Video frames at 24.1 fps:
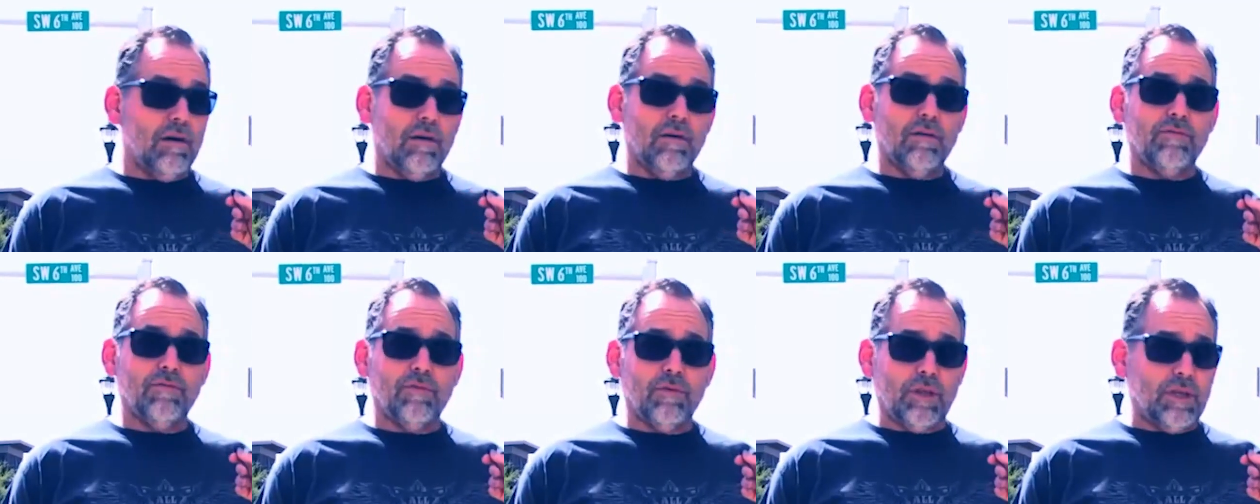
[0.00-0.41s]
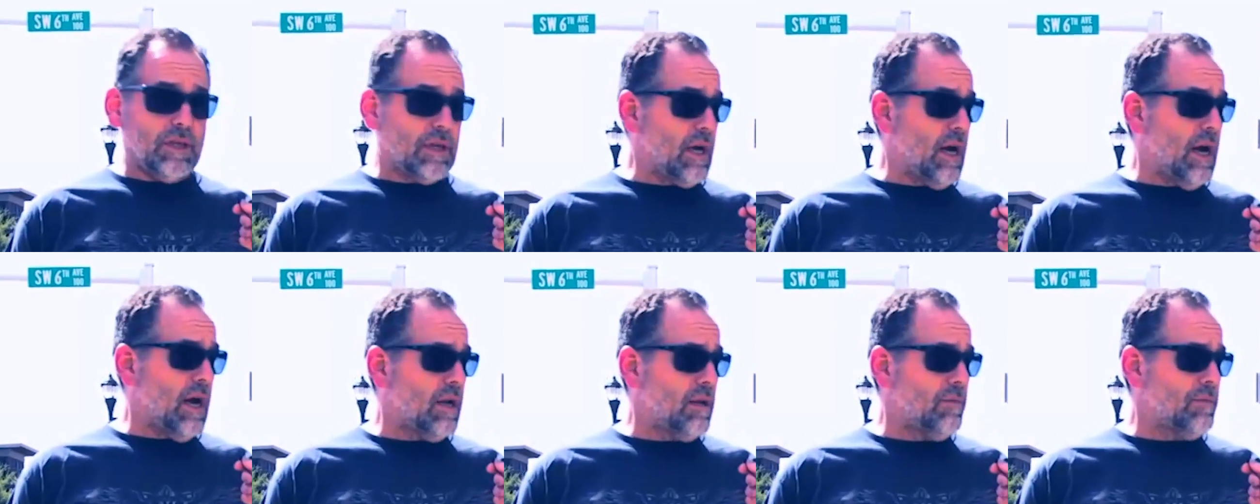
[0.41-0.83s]
For the
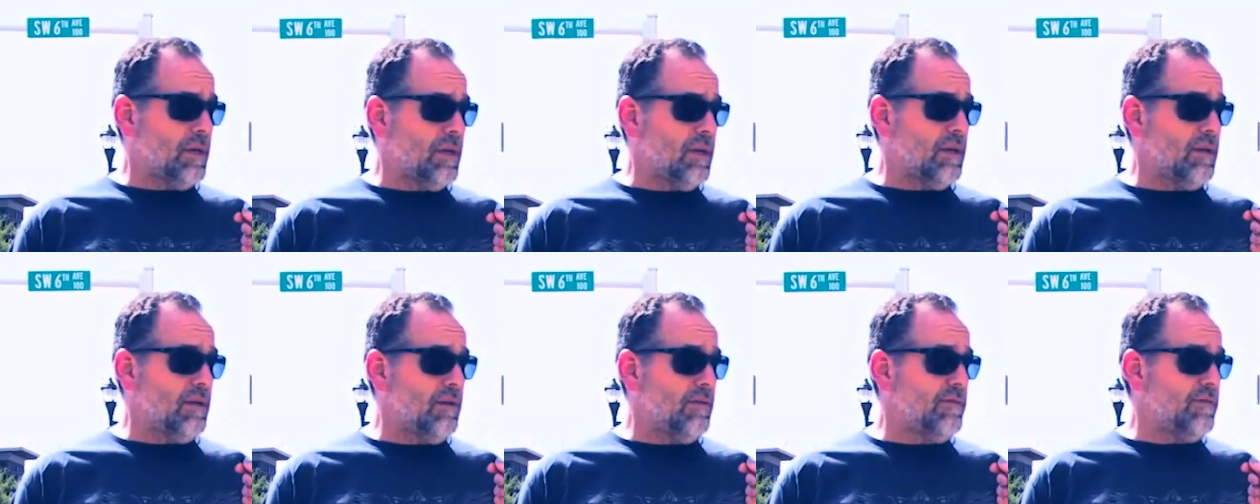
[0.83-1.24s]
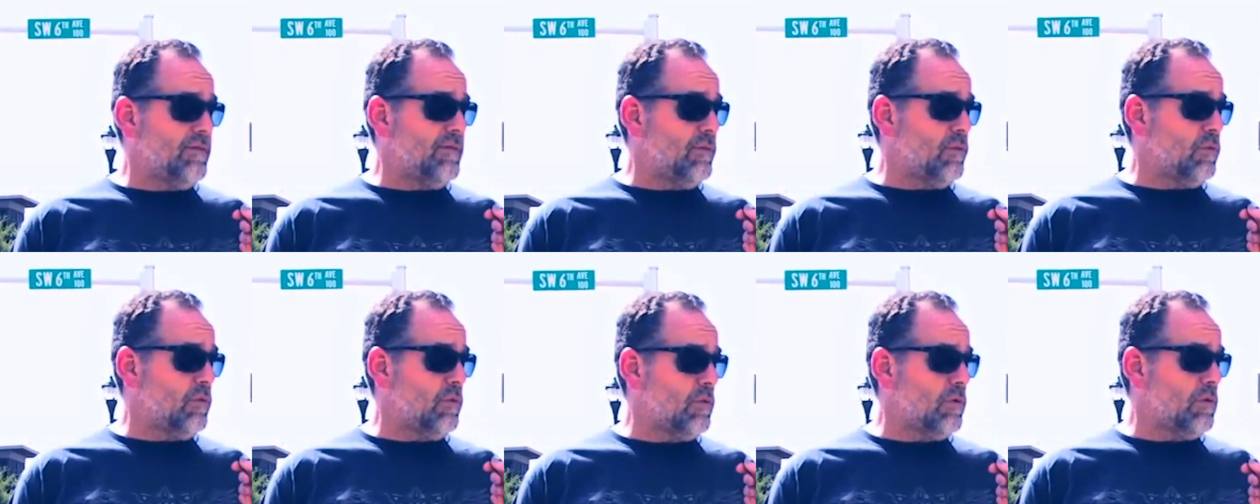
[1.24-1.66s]
economy,
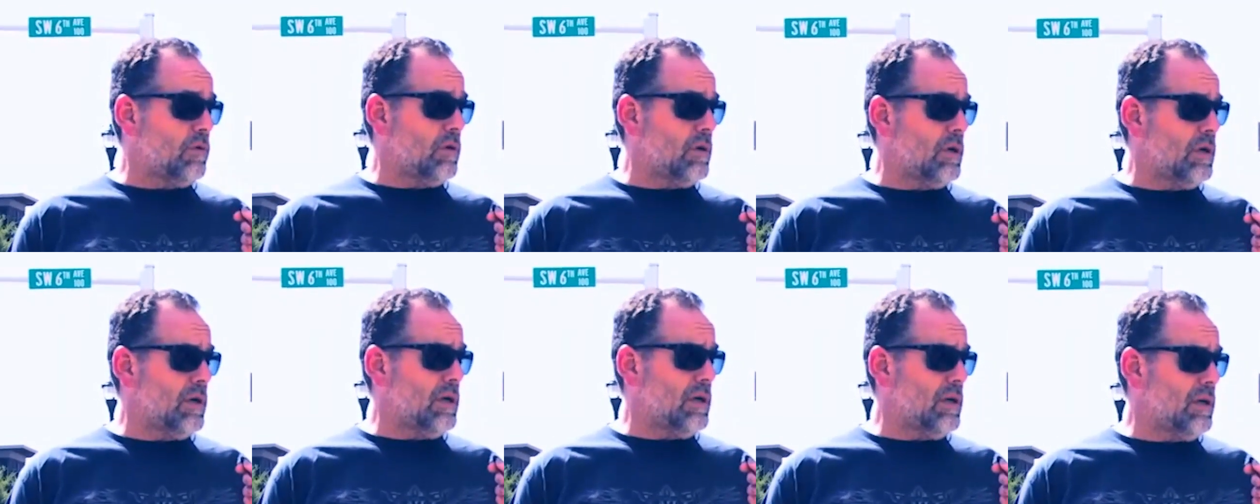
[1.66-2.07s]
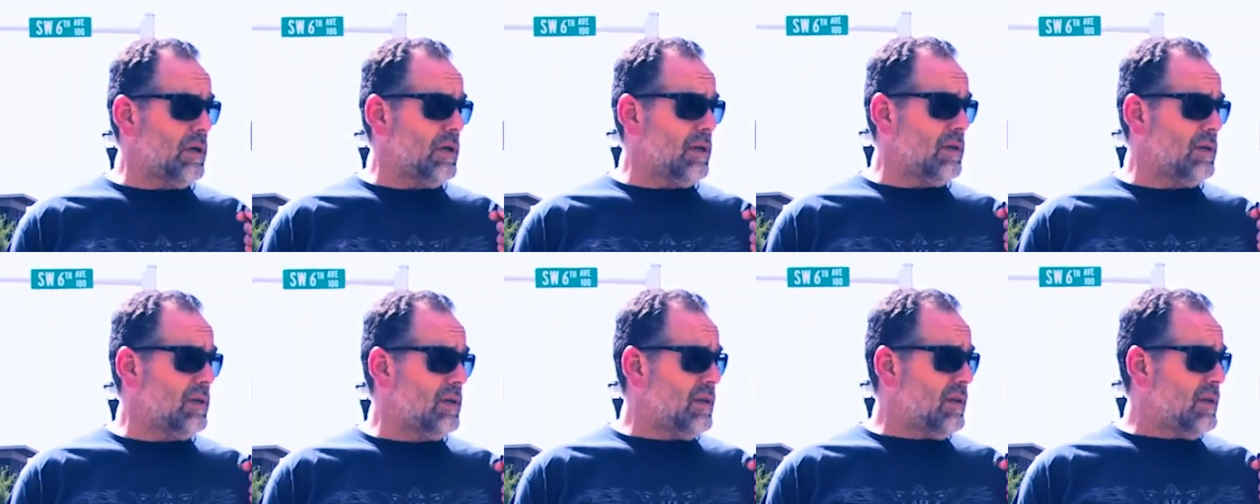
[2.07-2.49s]
for
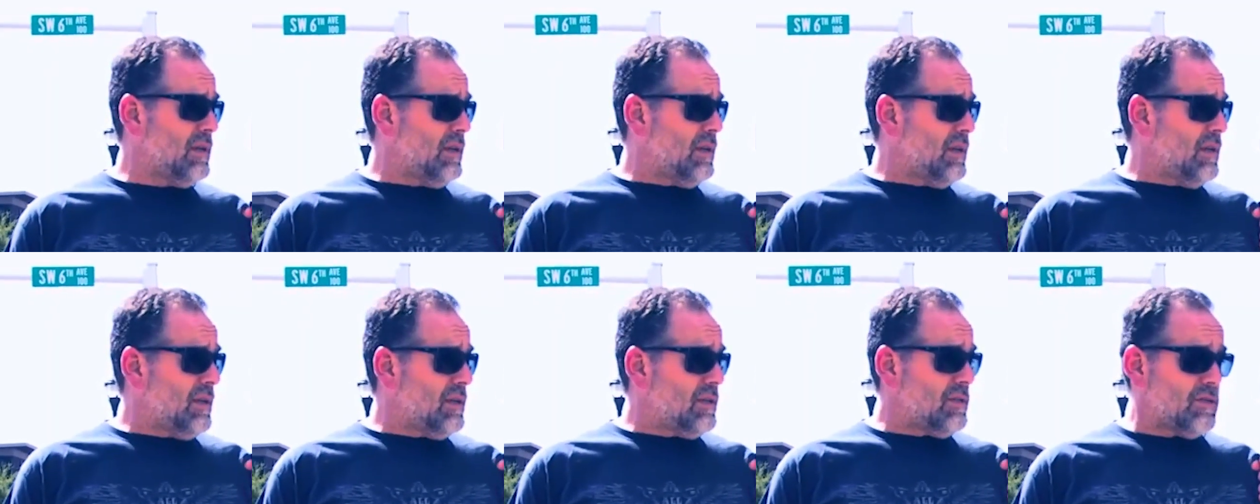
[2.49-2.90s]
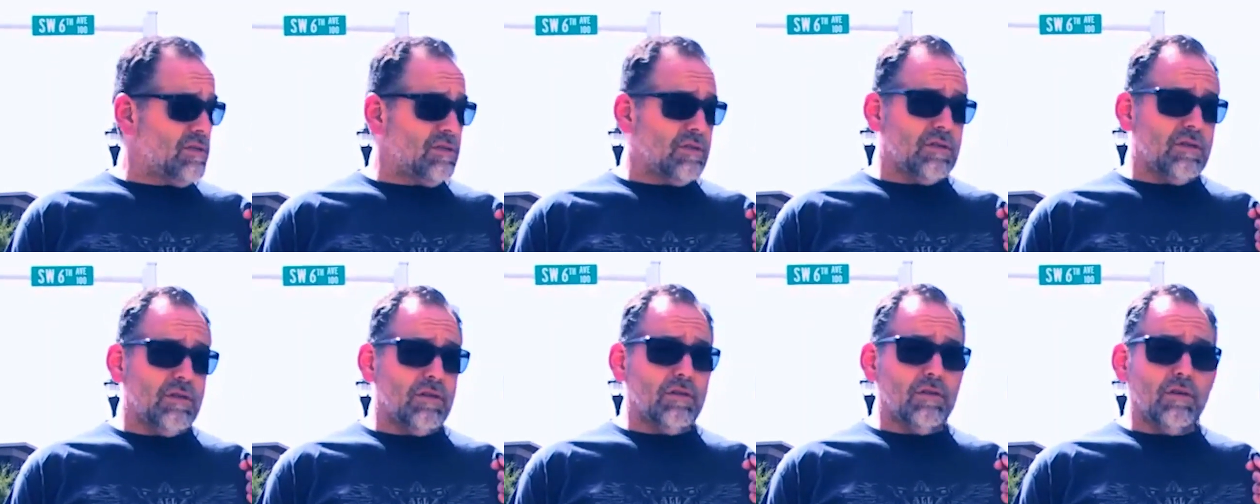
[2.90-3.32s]

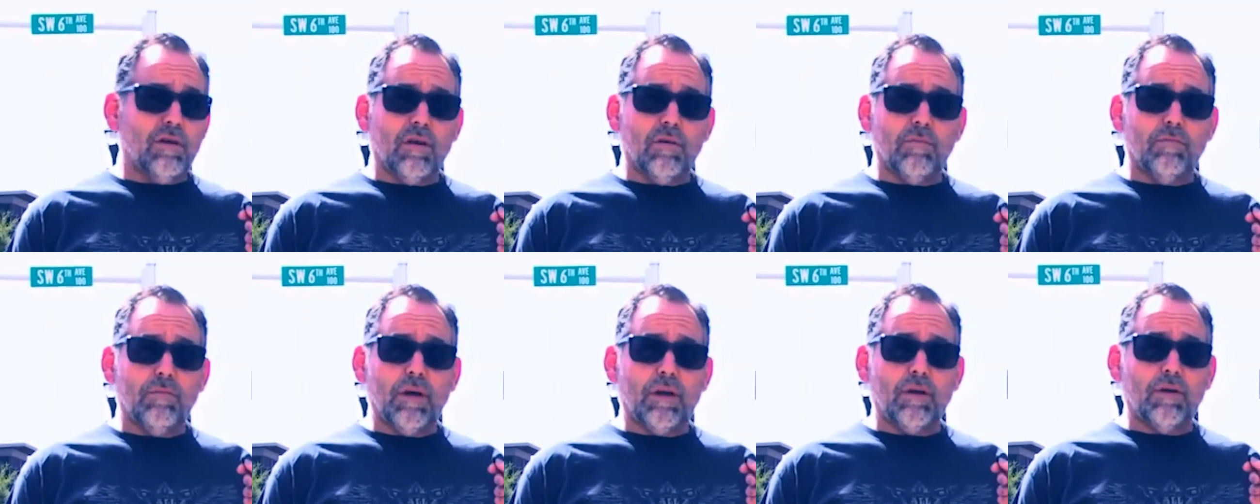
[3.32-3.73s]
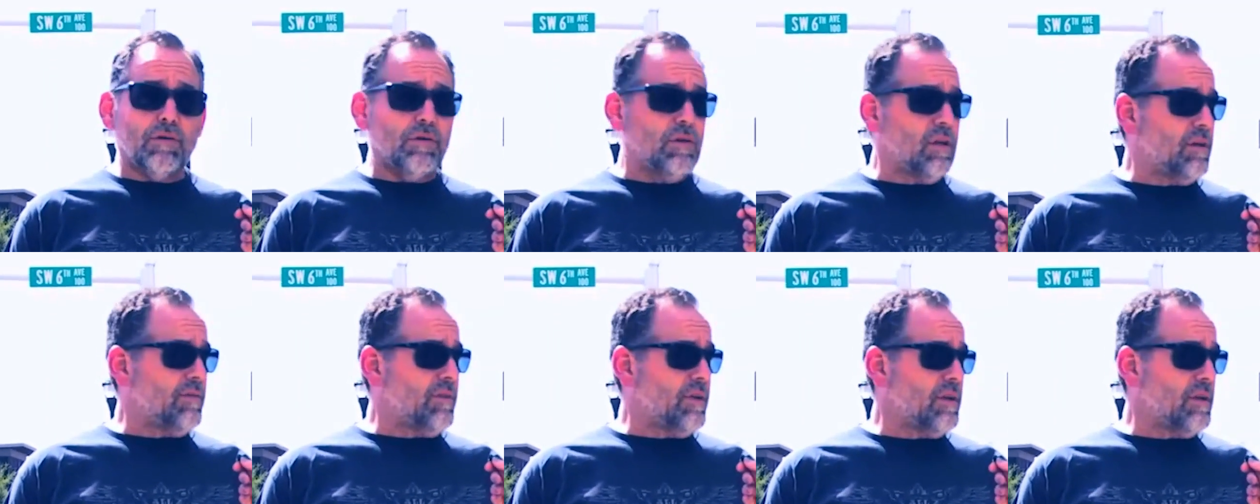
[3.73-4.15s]
just a better
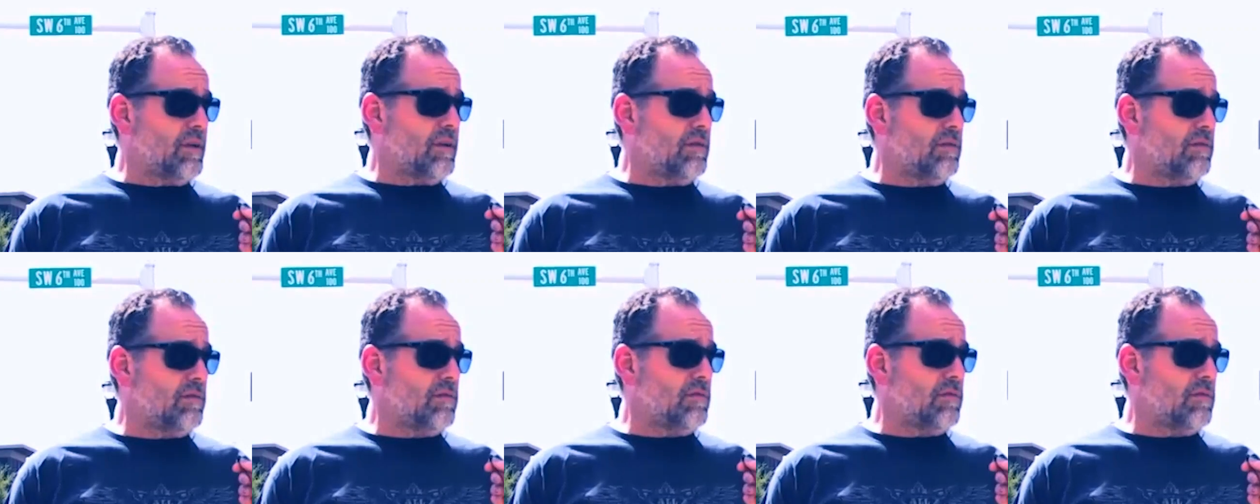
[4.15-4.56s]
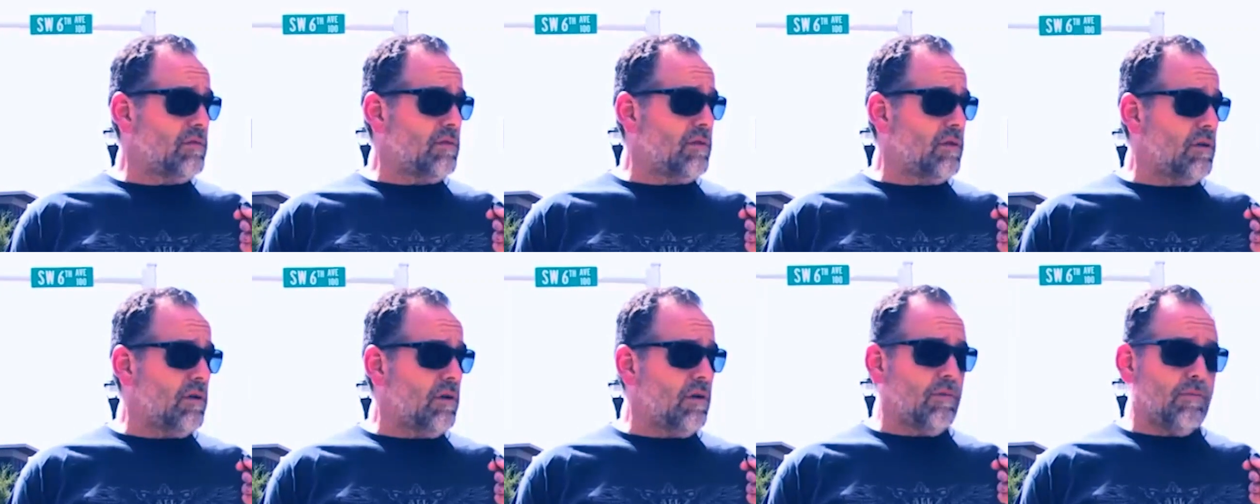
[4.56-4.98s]
living,
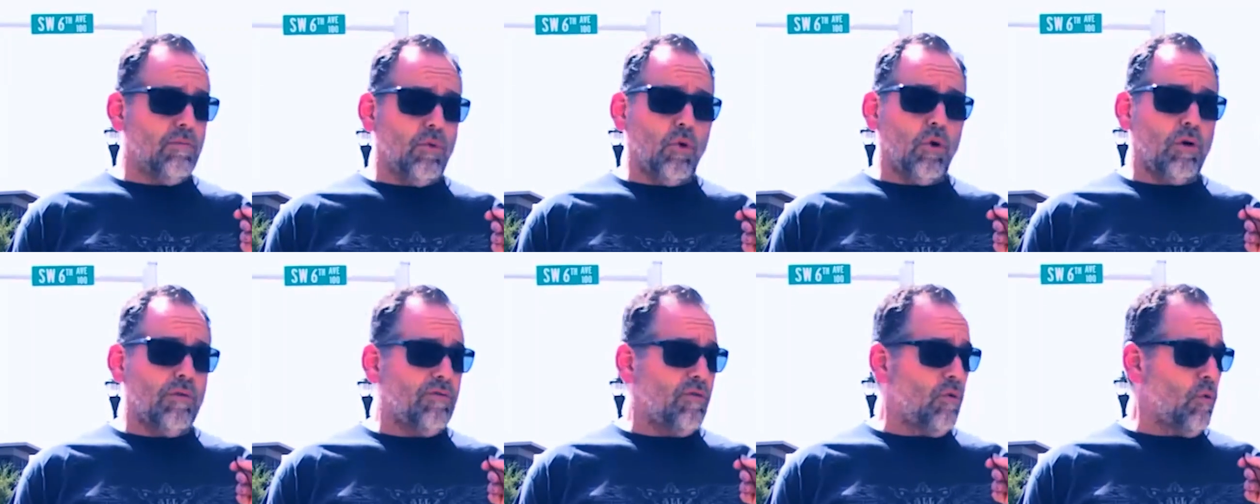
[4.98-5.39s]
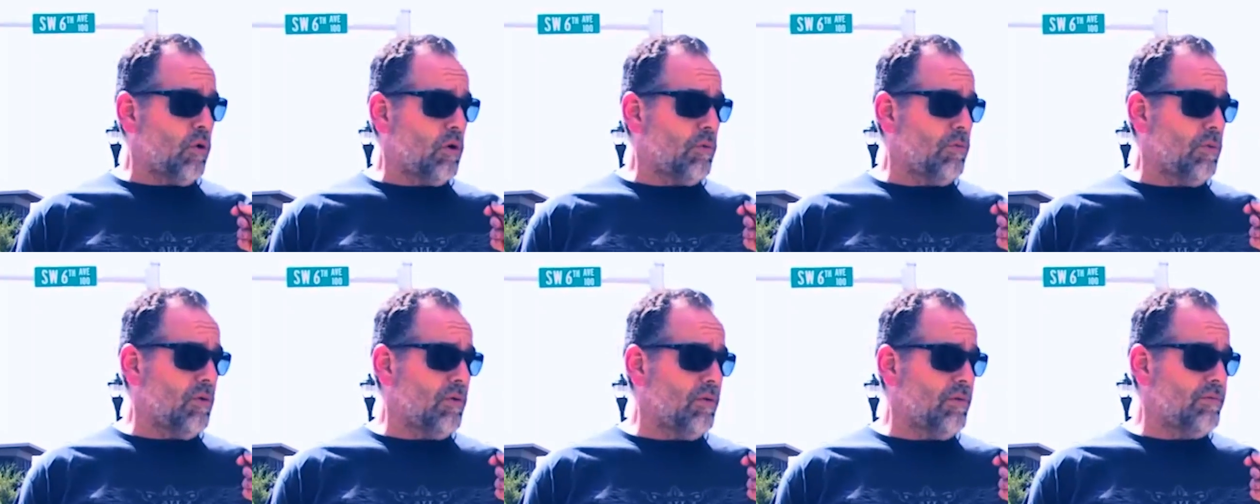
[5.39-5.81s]
more
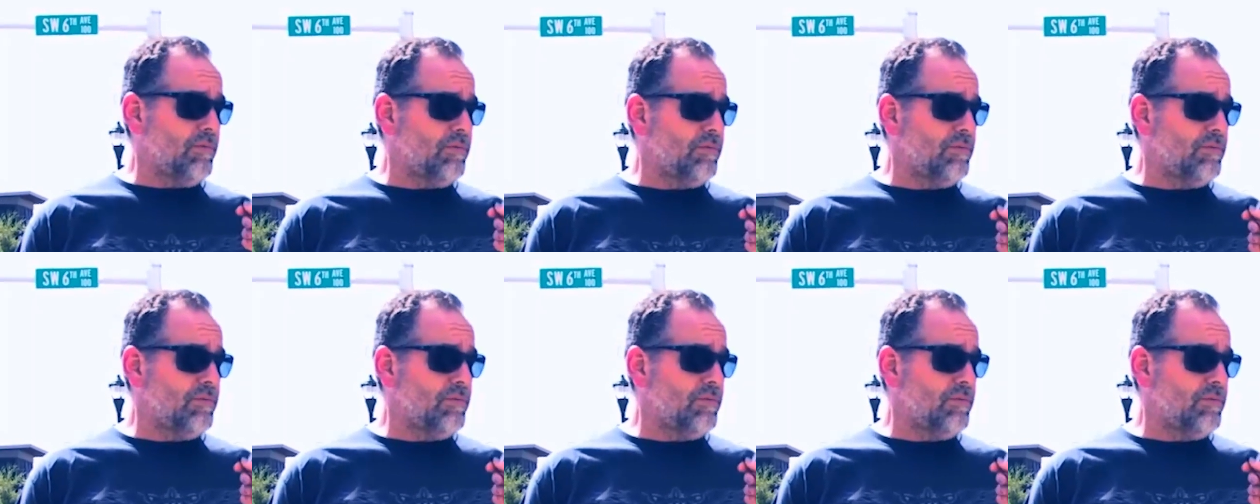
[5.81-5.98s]
affordable.